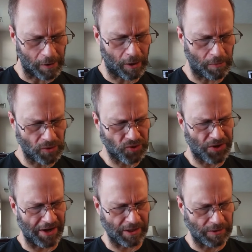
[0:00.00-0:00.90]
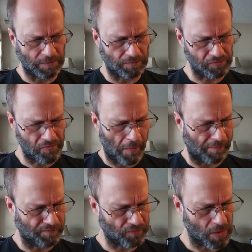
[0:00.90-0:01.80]
Almost like
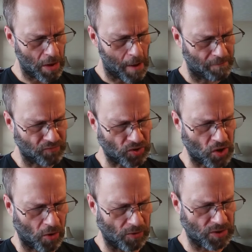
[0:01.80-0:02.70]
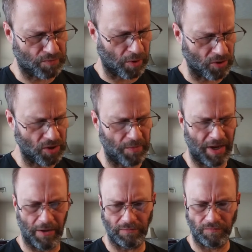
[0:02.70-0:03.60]
the chocolate is burned a
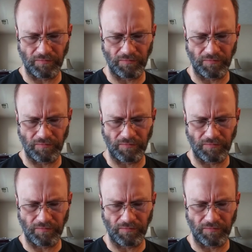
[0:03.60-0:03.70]
bit.